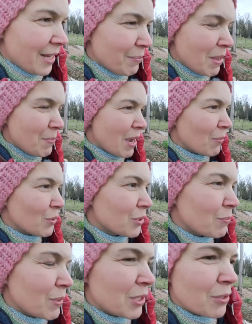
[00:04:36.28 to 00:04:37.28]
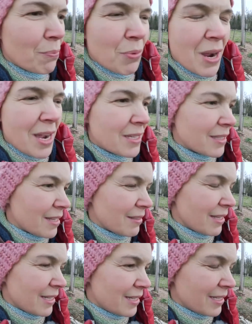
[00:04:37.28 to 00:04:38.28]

And maybe I was a bit surprised then that